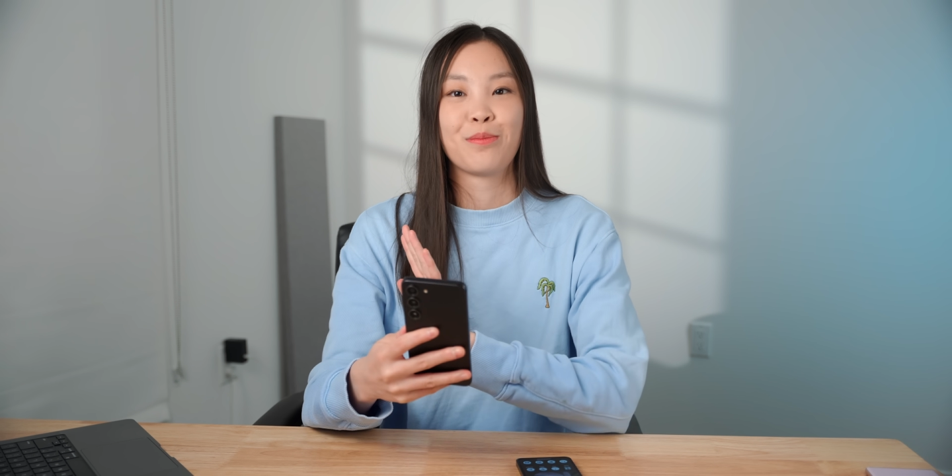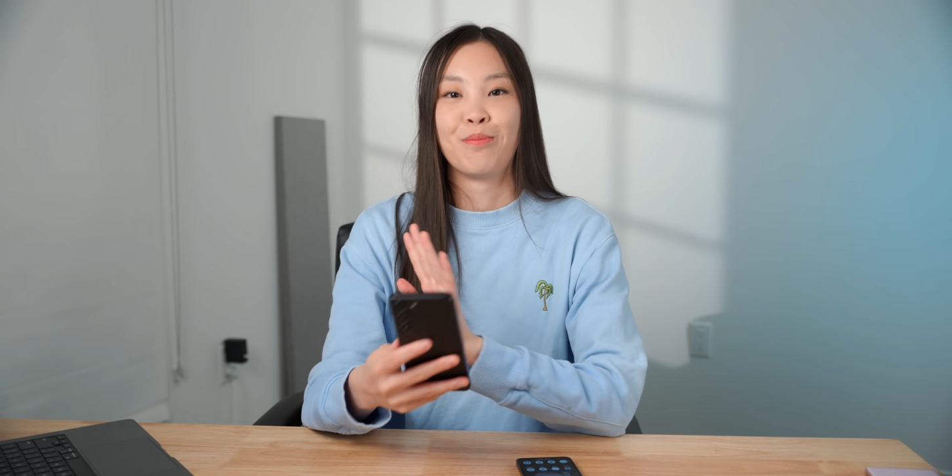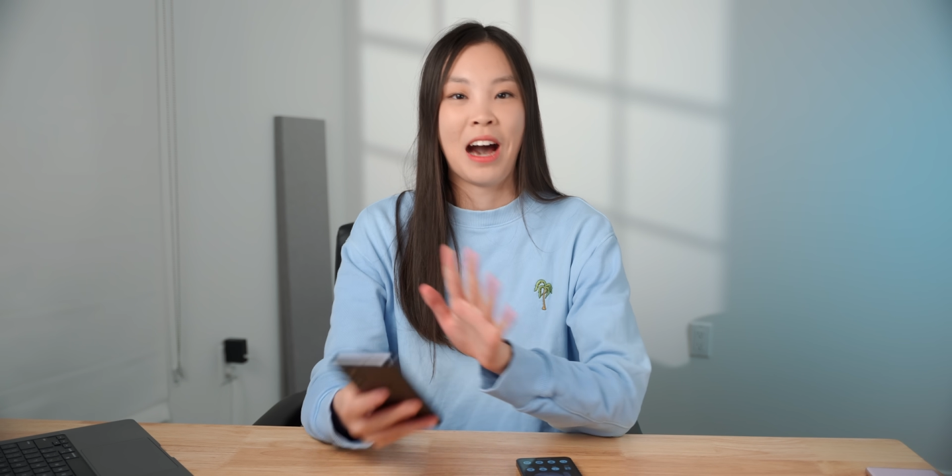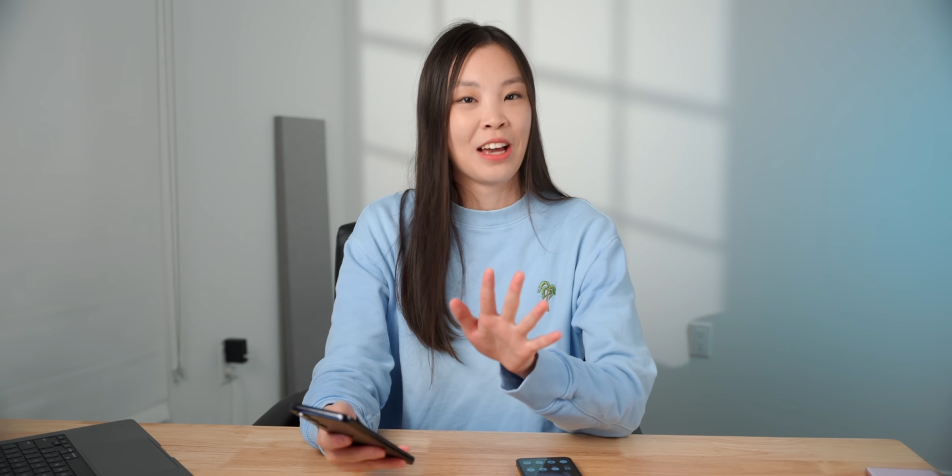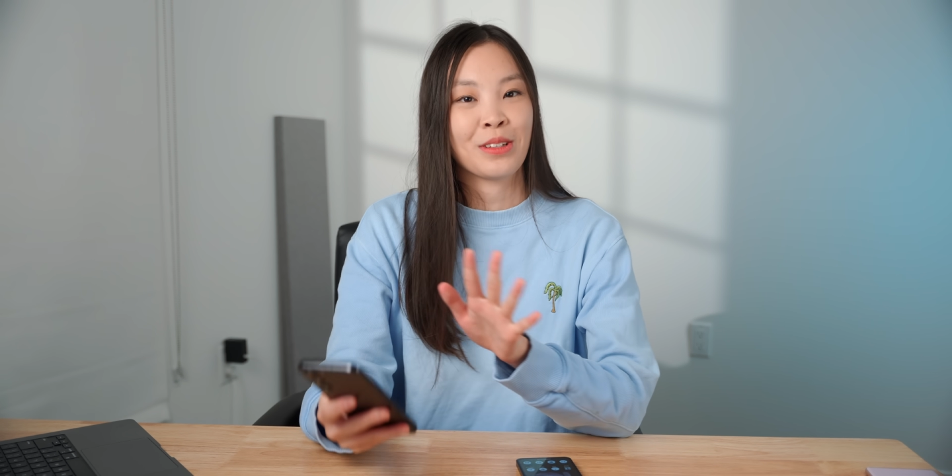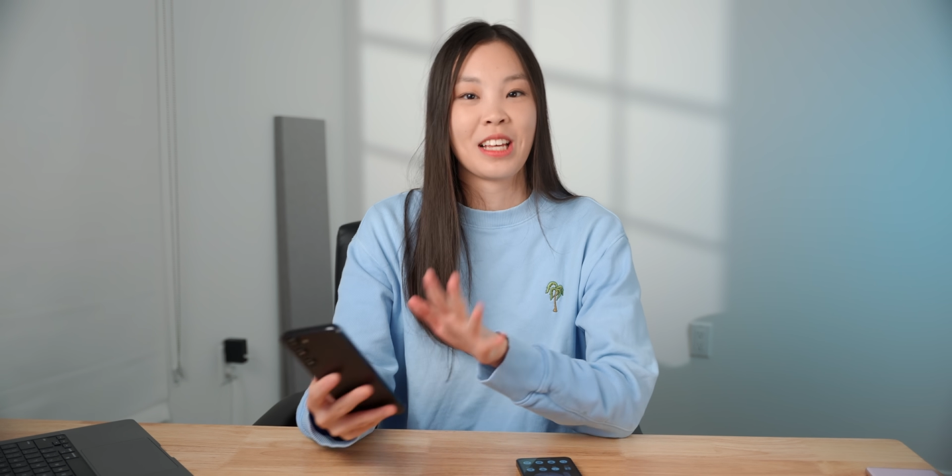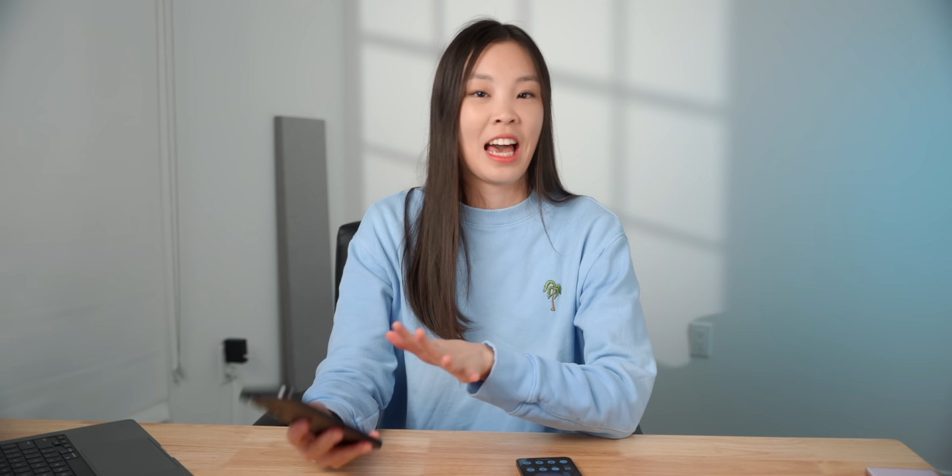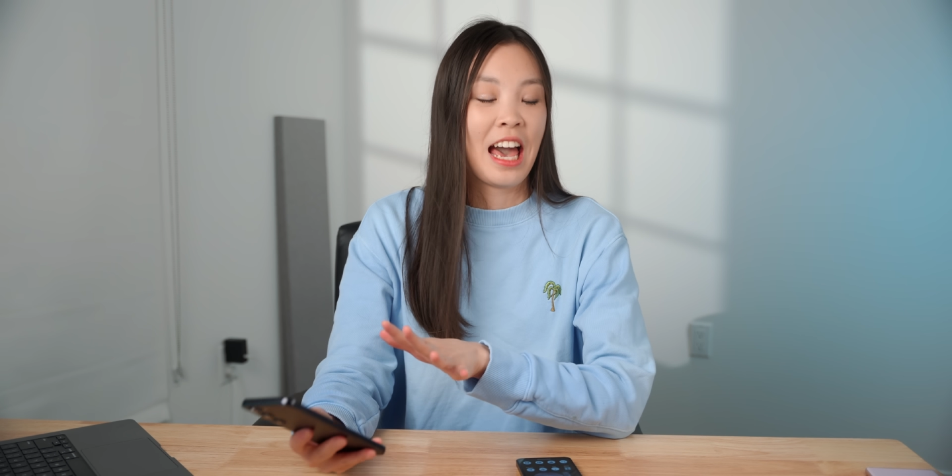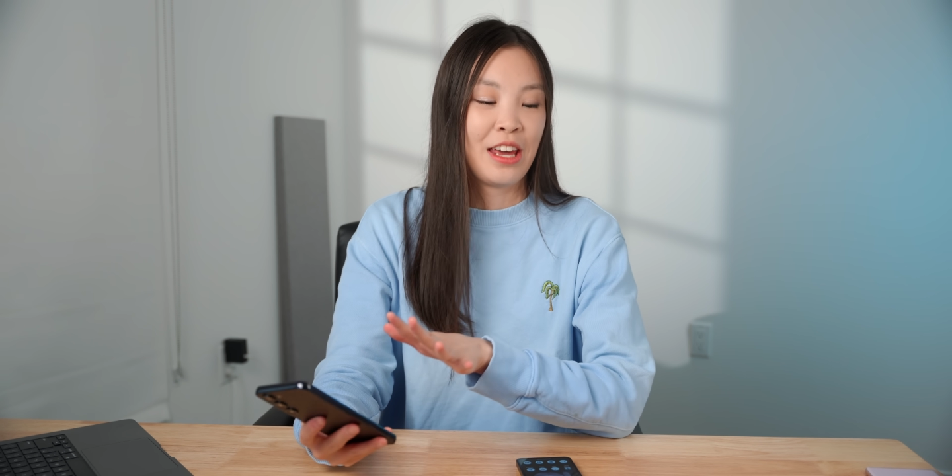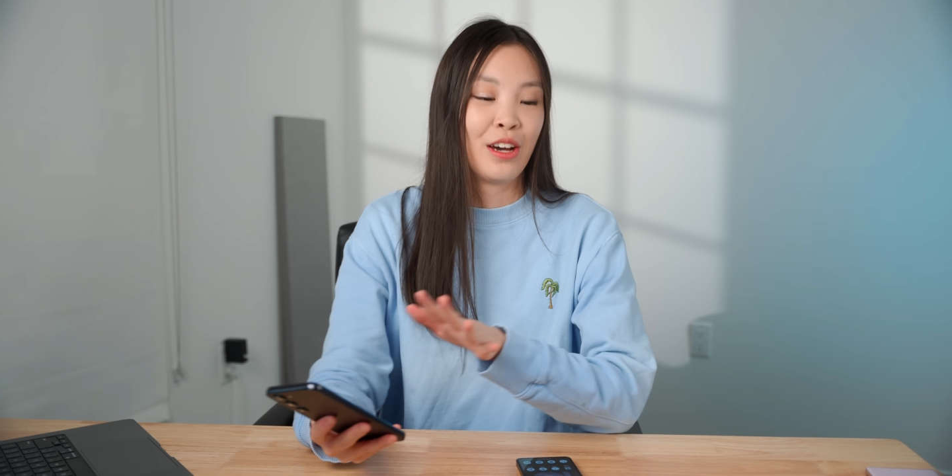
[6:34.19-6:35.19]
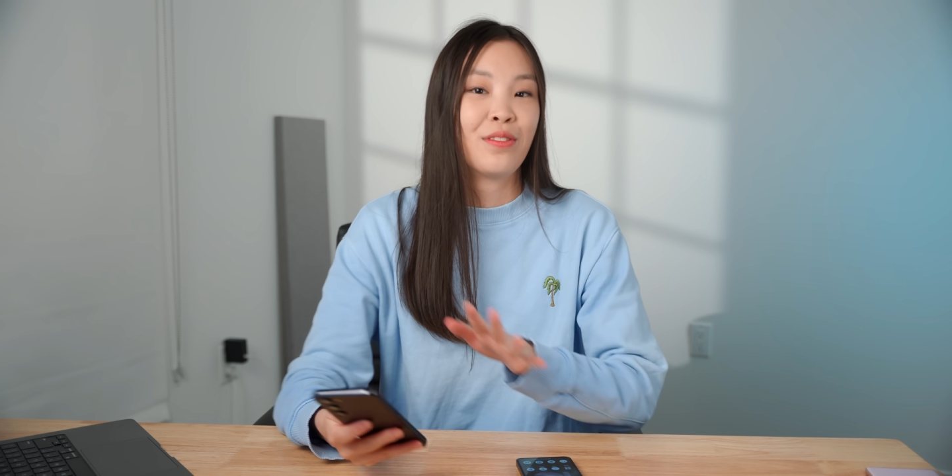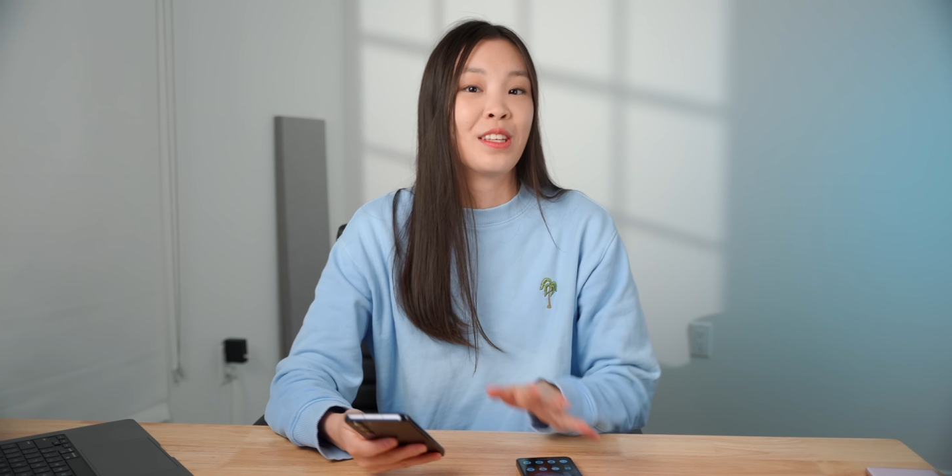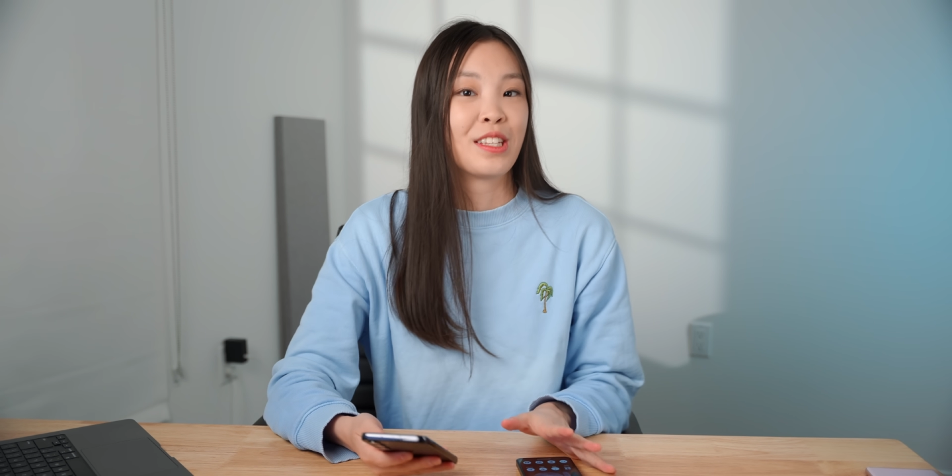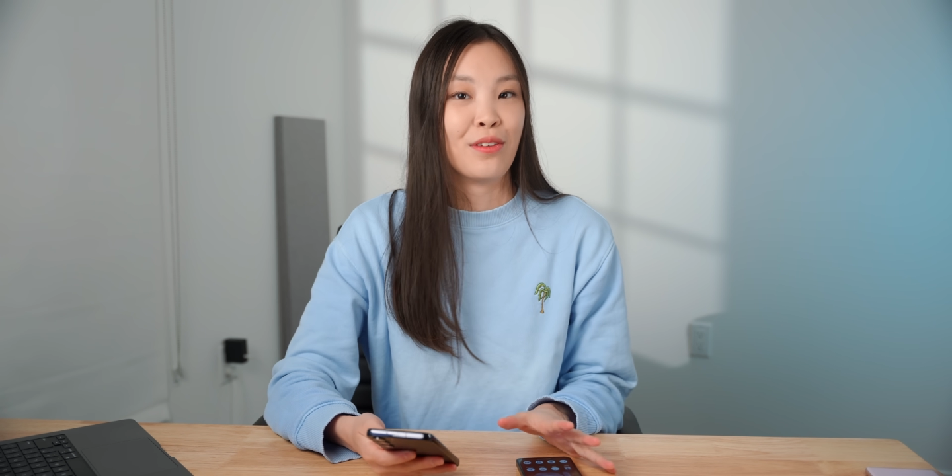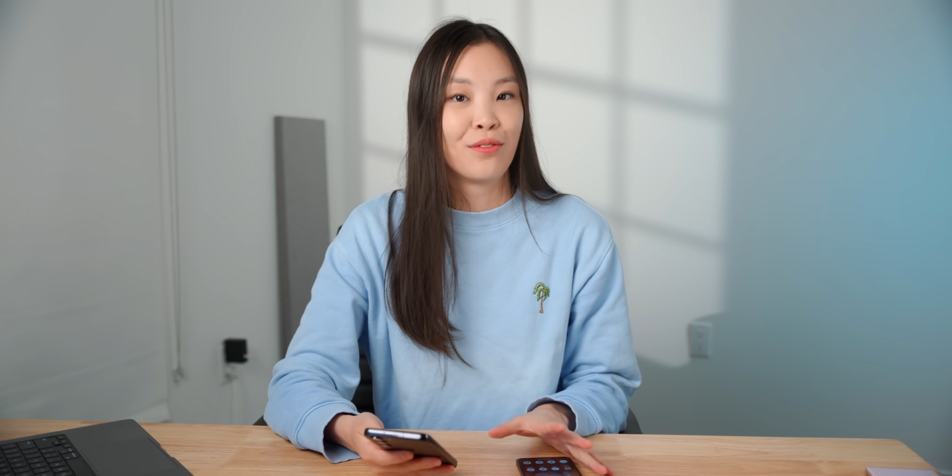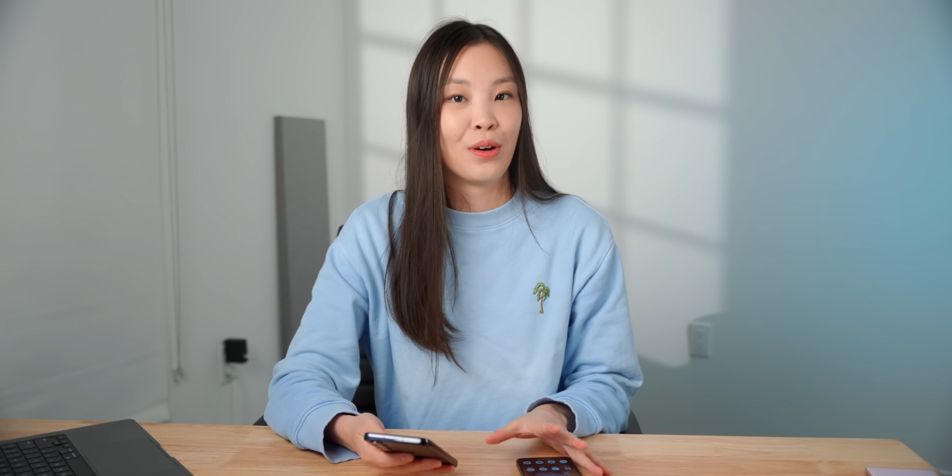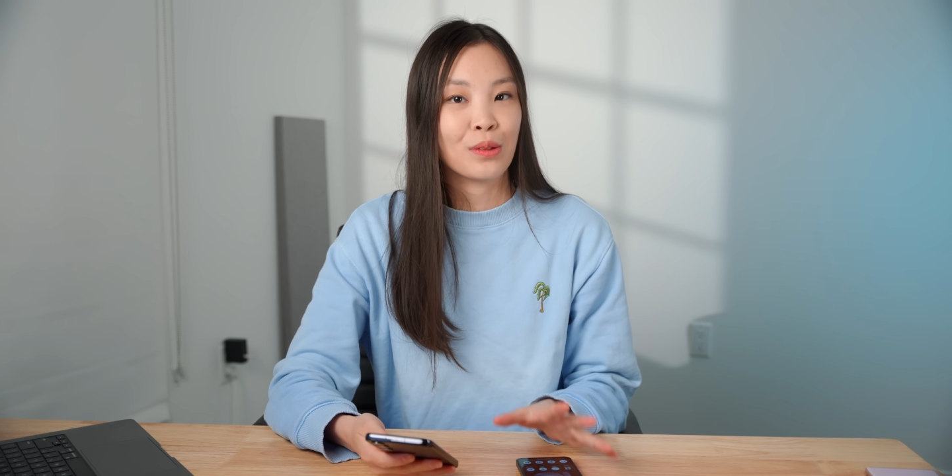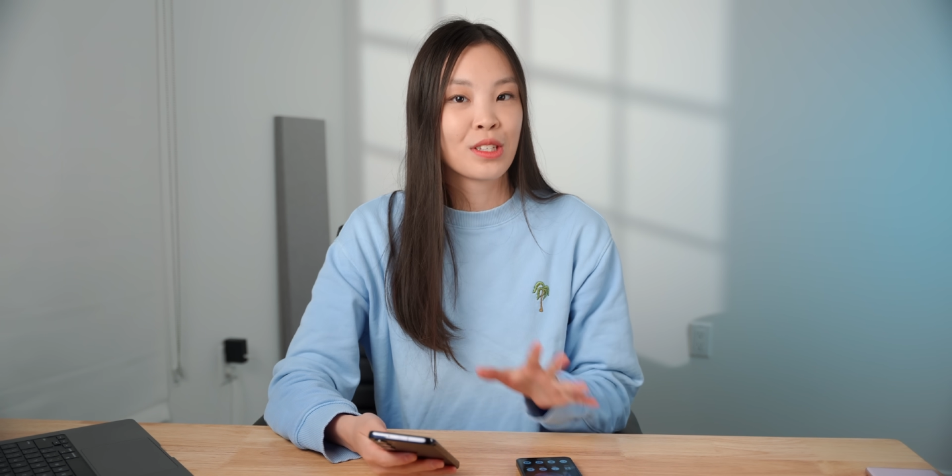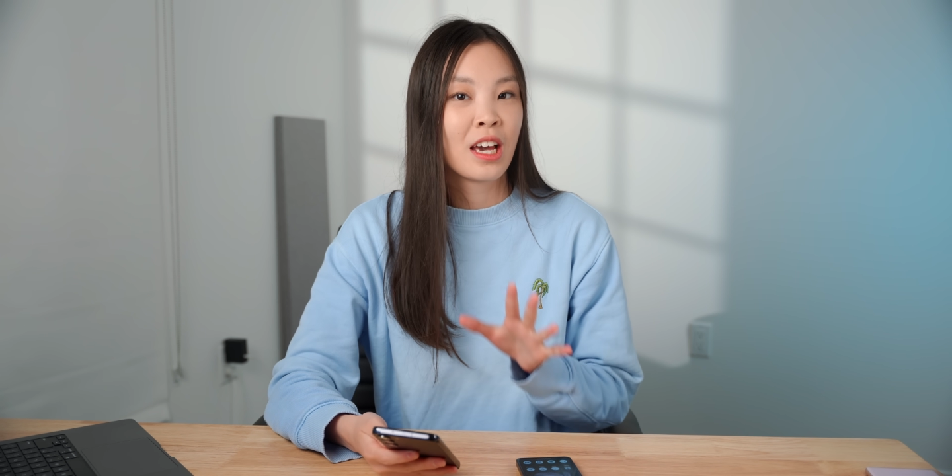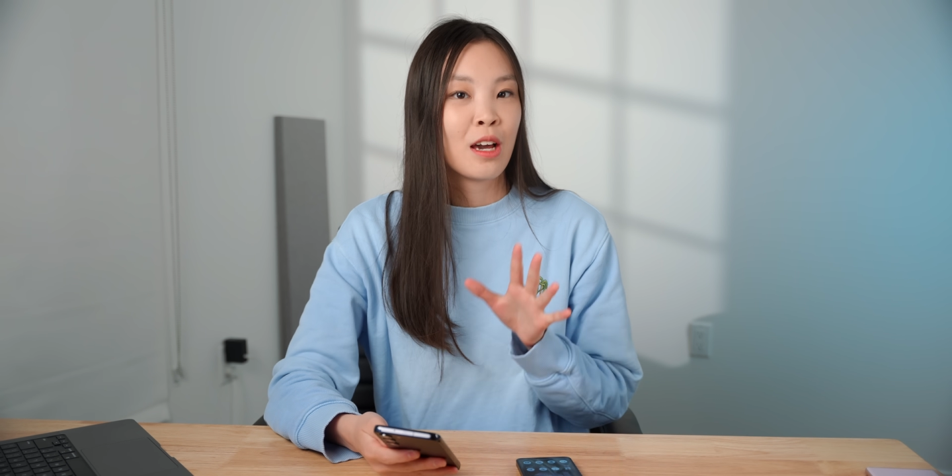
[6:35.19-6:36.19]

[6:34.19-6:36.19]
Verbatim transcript: miles ahead of the Zenfone's